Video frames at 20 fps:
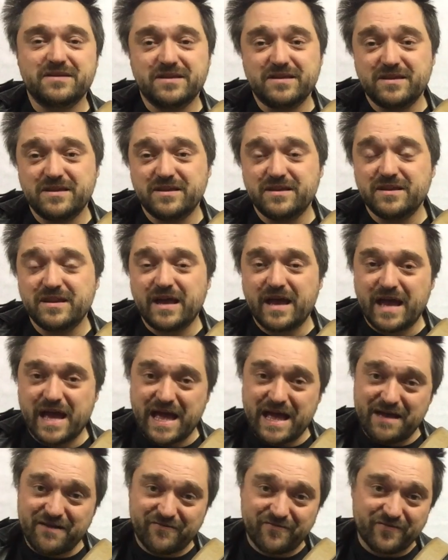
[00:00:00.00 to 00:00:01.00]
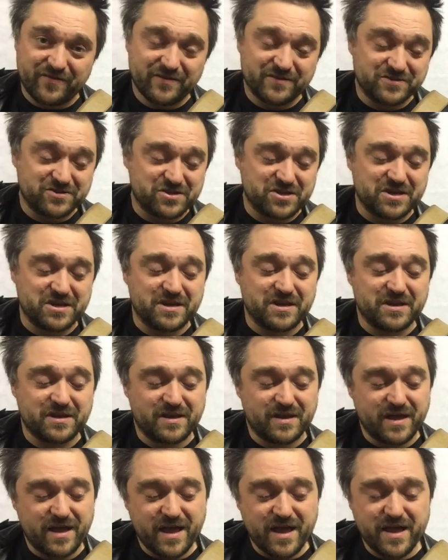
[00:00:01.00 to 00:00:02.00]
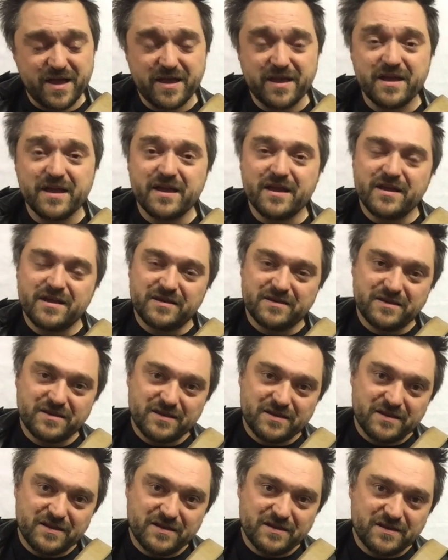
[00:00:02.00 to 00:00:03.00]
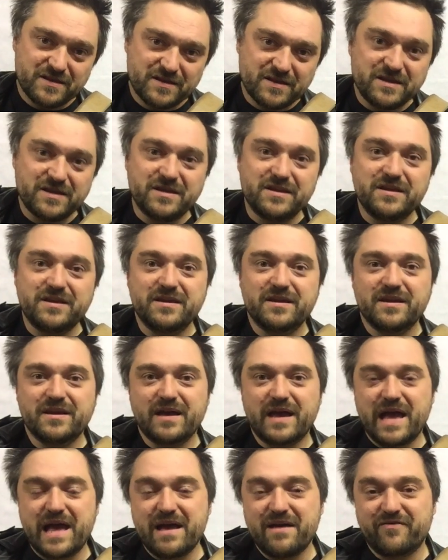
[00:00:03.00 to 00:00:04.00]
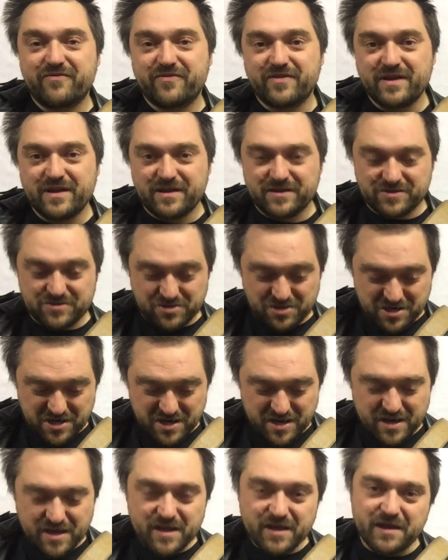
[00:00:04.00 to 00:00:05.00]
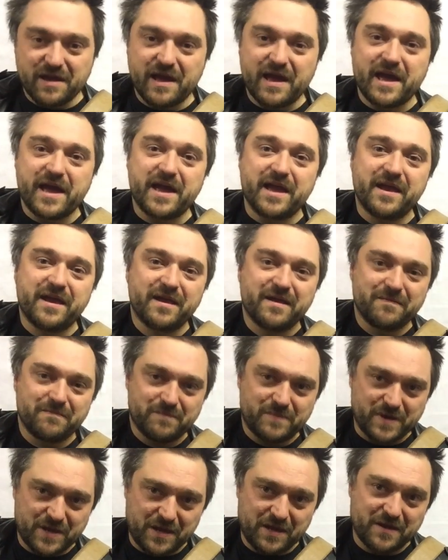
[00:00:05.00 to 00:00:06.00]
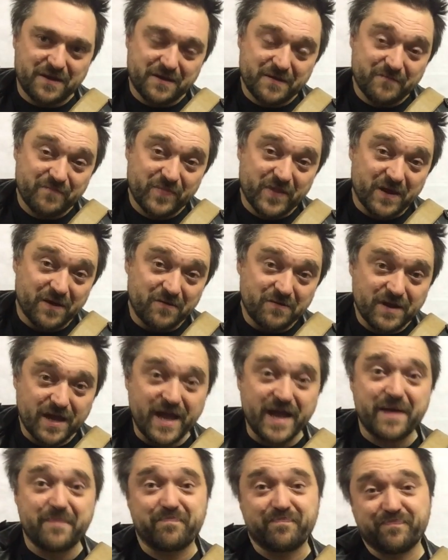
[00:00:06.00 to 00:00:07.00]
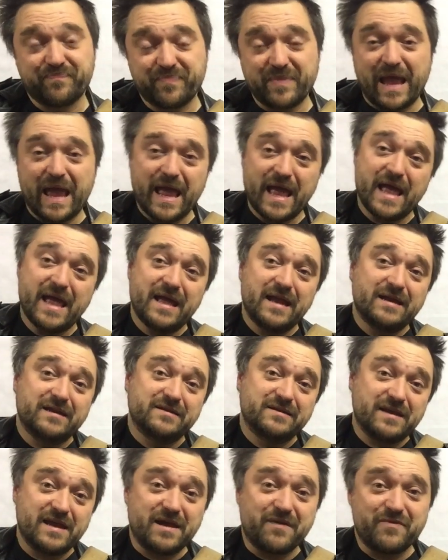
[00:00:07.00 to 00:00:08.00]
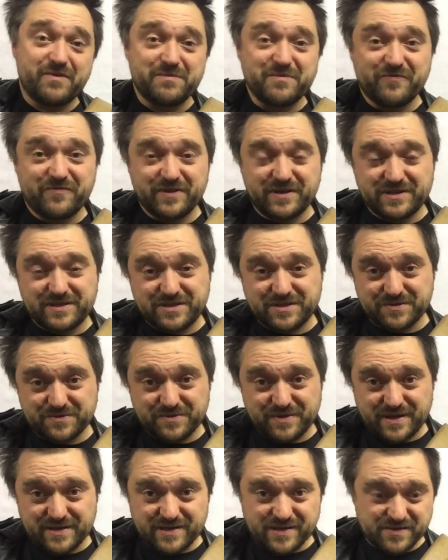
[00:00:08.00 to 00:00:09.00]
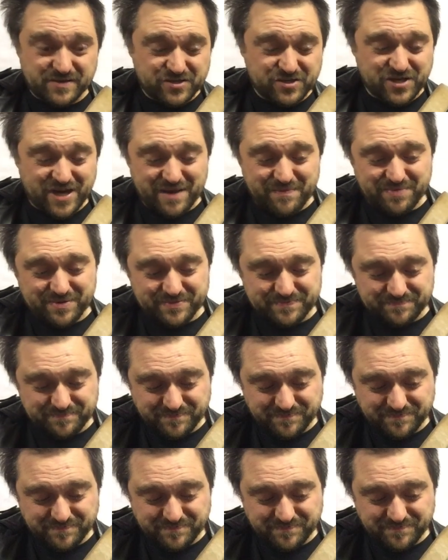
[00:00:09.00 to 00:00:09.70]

E, F, G, A, D, E, F, G, A, B. Okay, now we're moving to another shape.